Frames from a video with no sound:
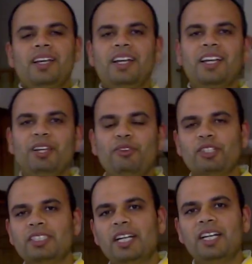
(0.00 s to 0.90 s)
Hey folks,
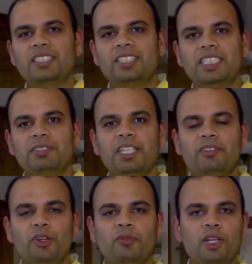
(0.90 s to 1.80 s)
Sanjeev here
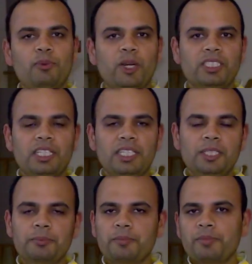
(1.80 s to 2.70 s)
from World Robotics League,
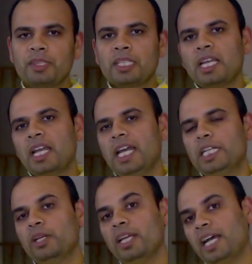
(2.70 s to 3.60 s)
and
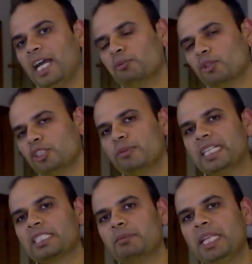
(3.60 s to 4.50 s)
today I'm going to be
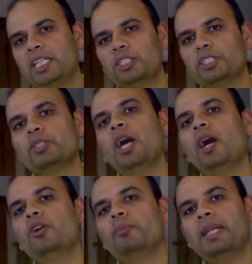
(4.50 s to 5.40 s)
explaining to you how
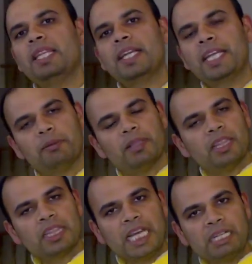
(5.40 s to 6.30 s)
to build a table
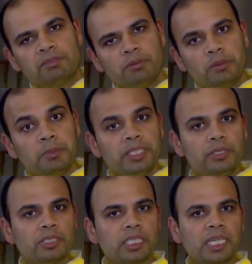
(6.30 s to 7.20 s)
that we will be
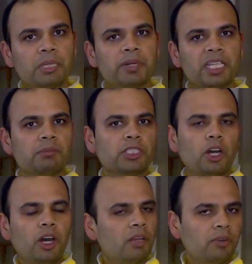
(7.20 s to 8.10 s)
using in pretty much
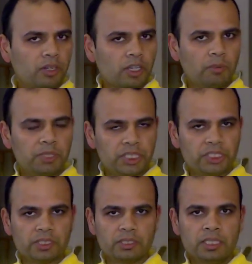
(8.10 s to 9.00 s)
all of our
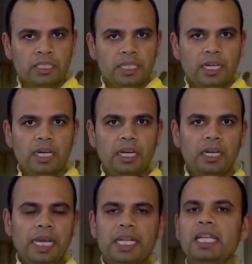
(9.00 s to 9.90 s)
competitions,
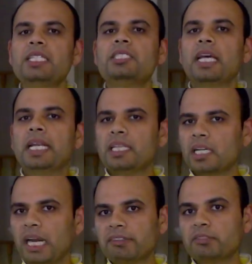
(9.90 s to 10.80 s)
at least at the
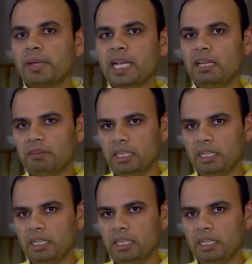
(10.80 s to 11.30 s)
Craftsman level.